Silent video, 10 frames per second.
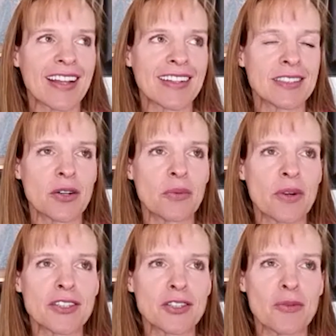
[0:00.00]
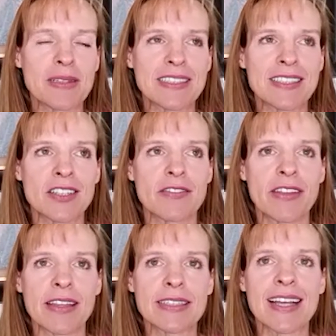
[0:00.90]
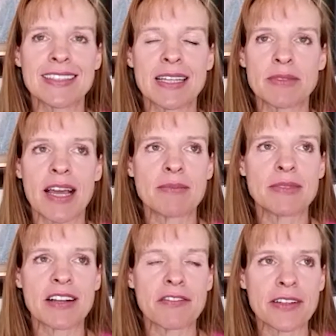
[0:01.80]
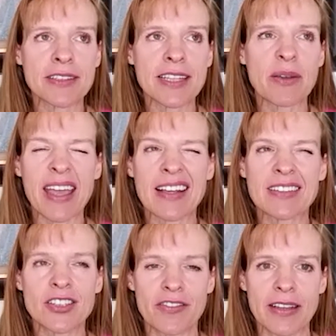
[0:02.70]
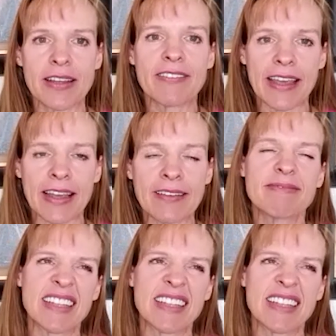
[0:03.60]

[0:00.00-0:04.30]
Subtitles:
And so we're so busy serving the dead sometimes that it feels like we can't serve the living